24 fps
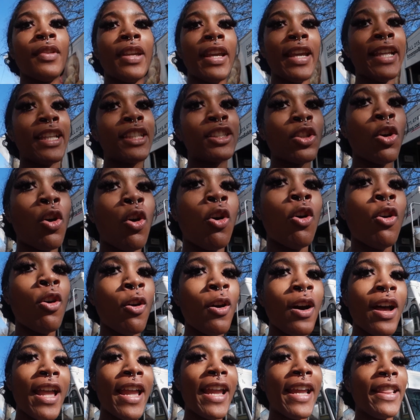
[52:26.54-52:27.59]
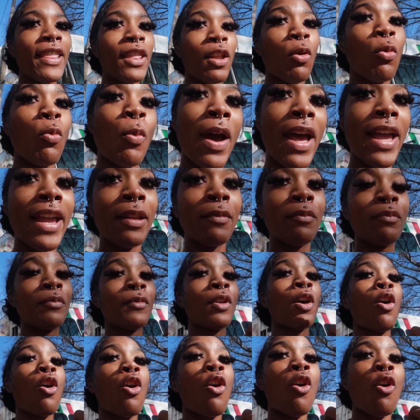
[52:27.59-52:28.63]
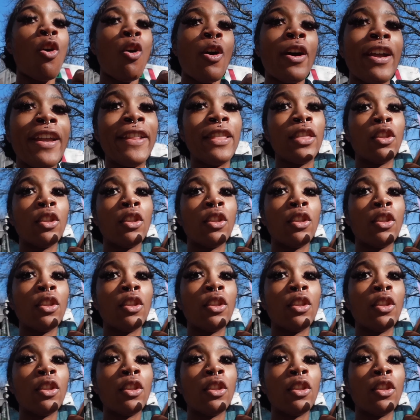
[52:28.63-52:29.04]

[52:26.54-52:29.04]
It's all in the what? All in